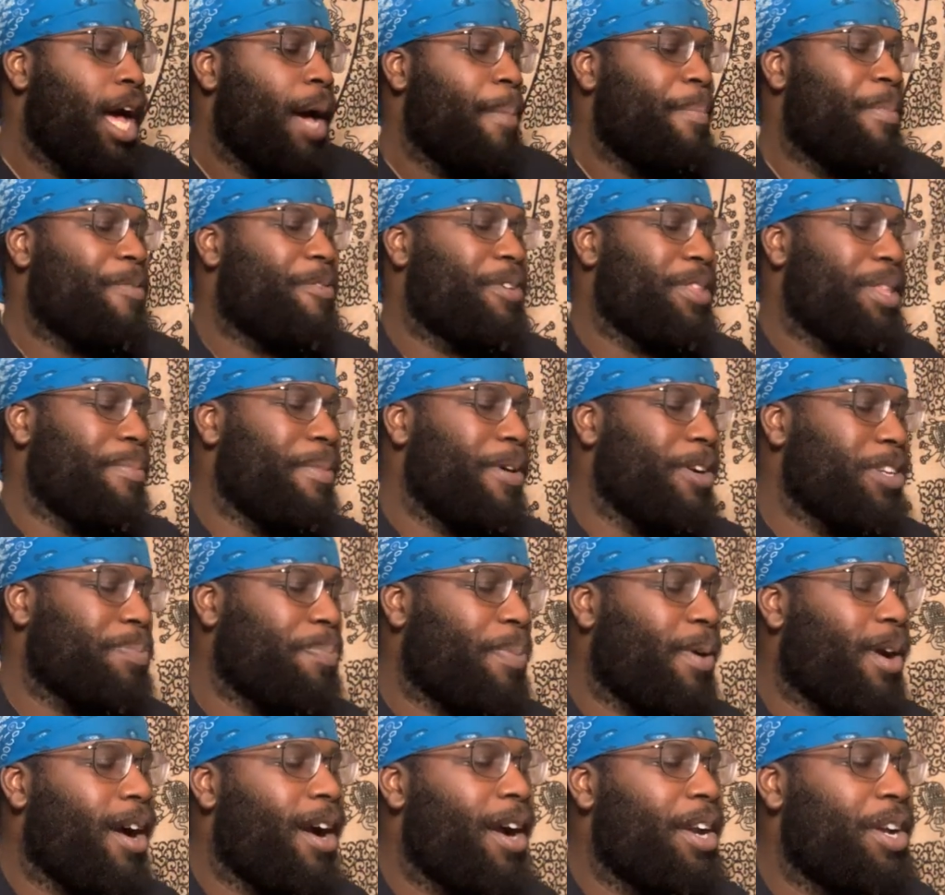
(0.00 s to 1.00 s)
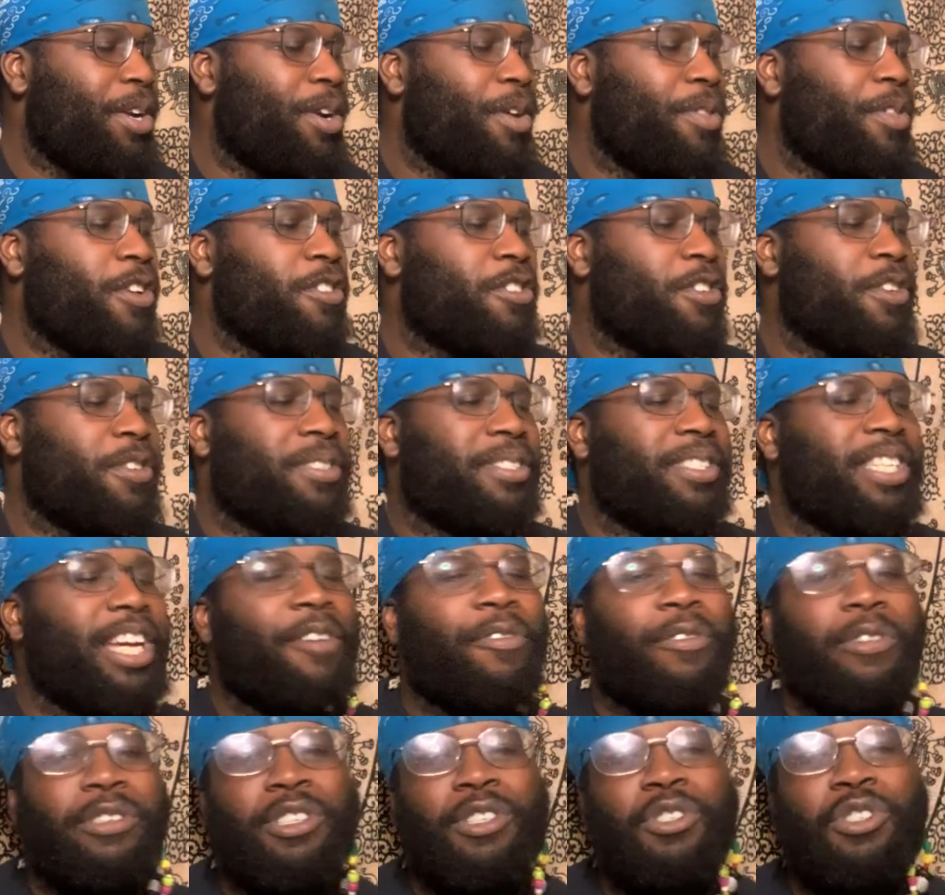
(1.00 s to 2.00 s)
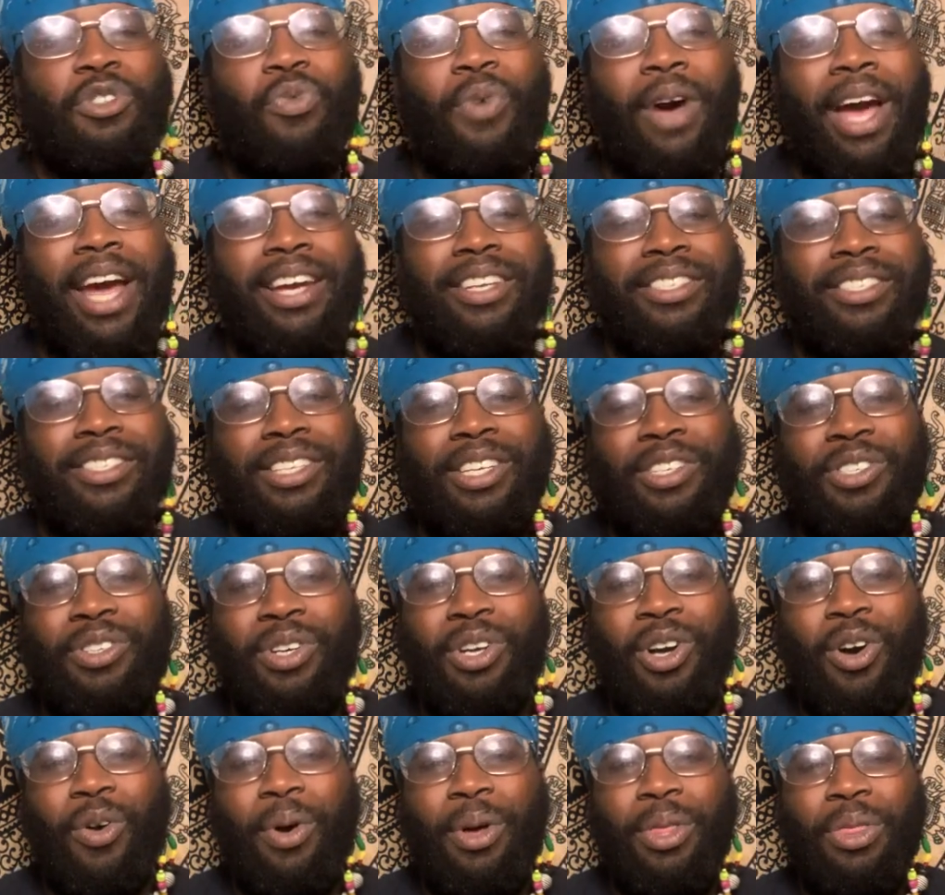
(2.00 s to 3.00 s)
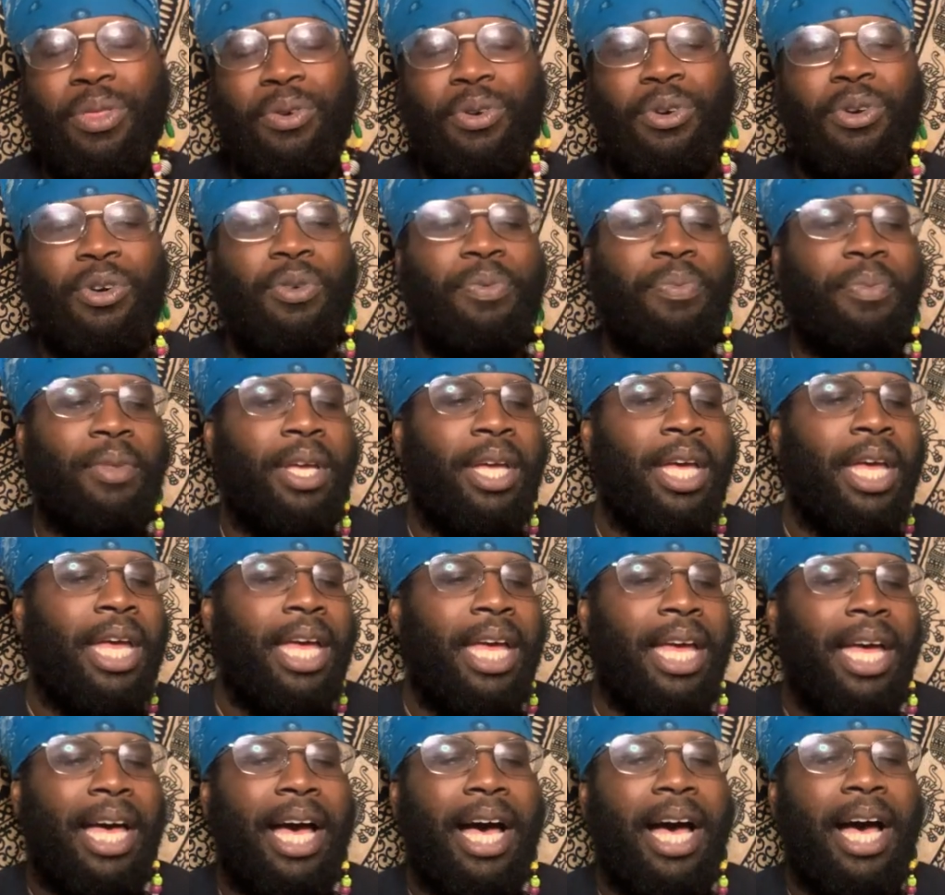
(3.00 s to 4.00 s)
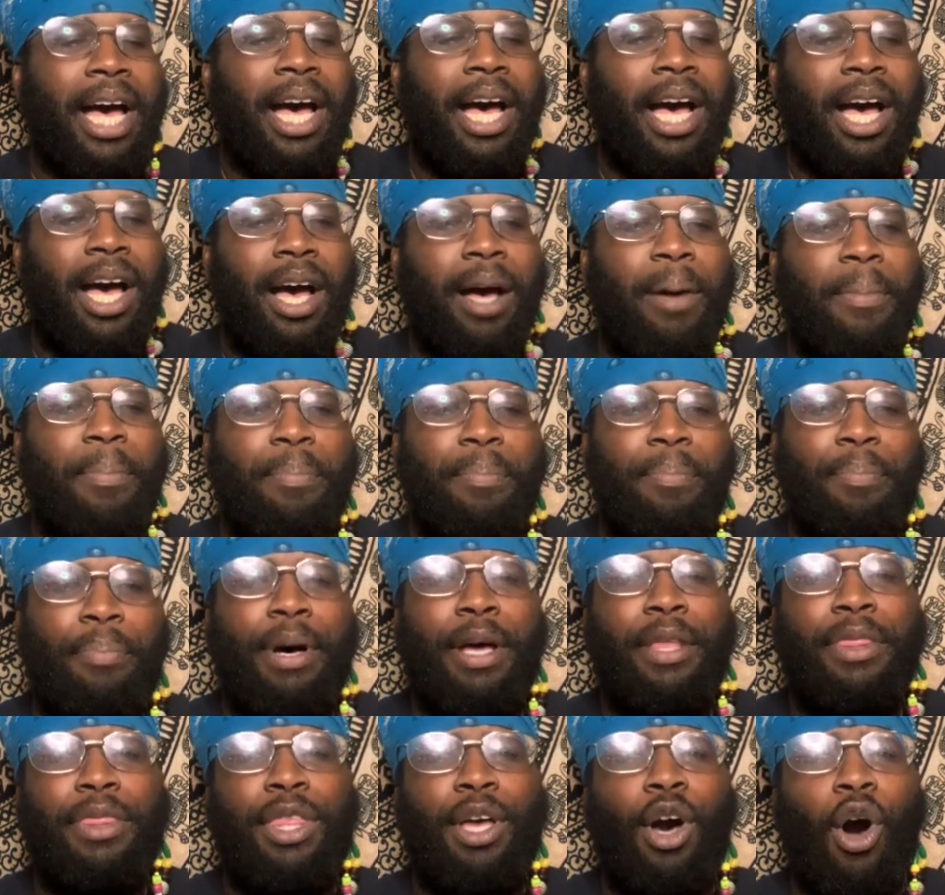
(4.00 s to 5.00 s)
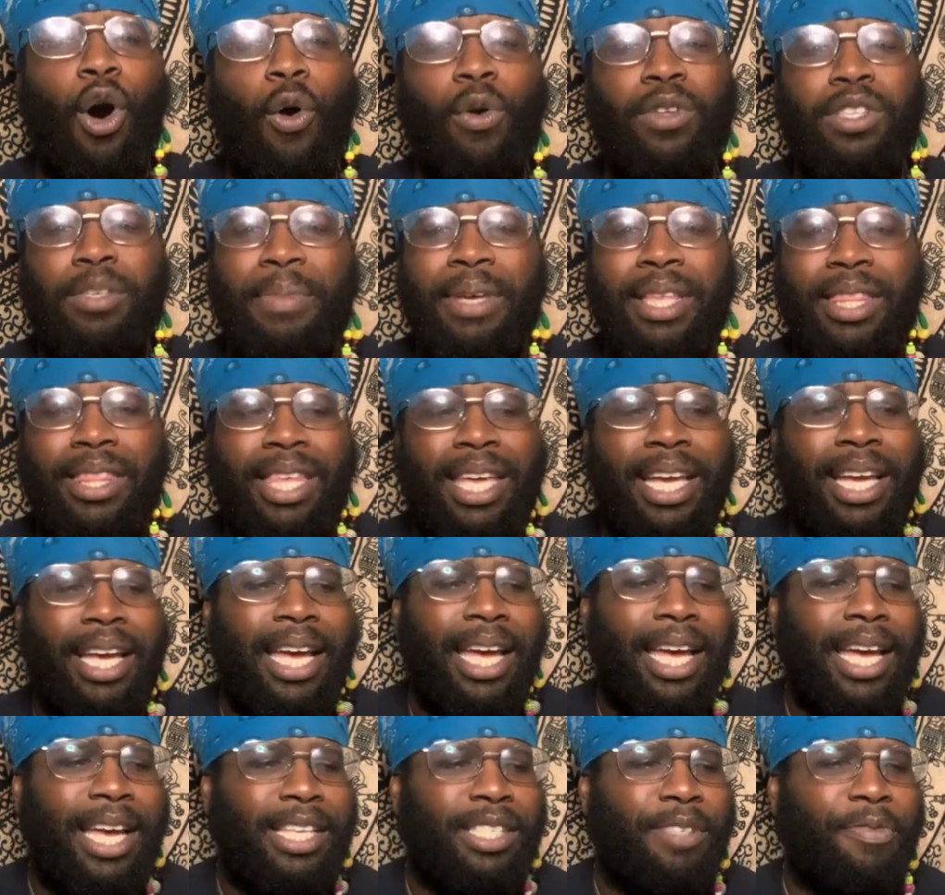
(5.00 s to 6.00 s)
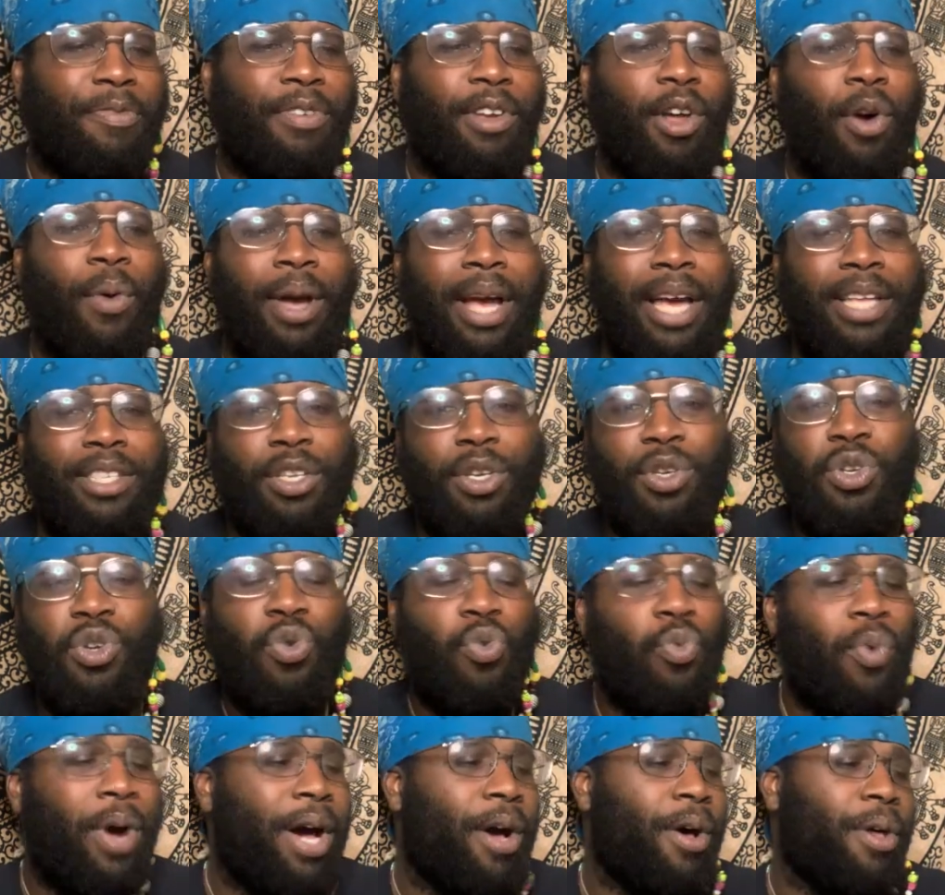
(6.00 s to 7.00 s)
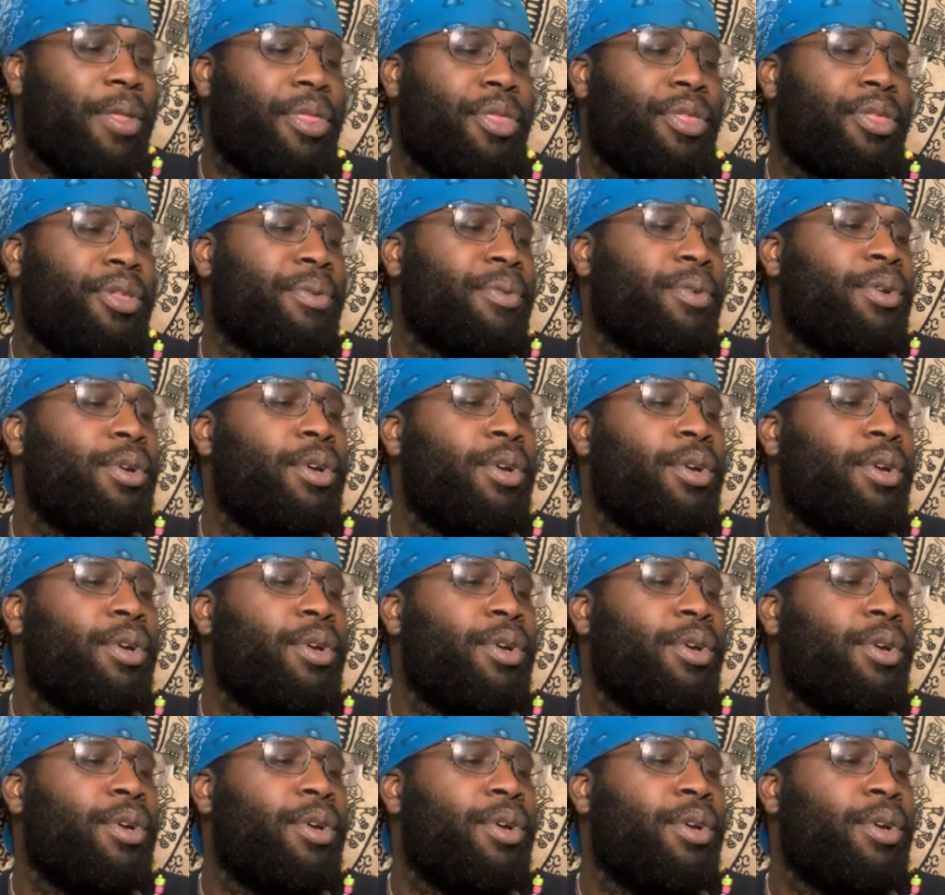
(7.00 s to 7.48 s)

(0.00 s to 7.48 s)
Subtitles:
But for the most part, those are several situations that you're going through. But the ultimate thing is flowing into new wealth,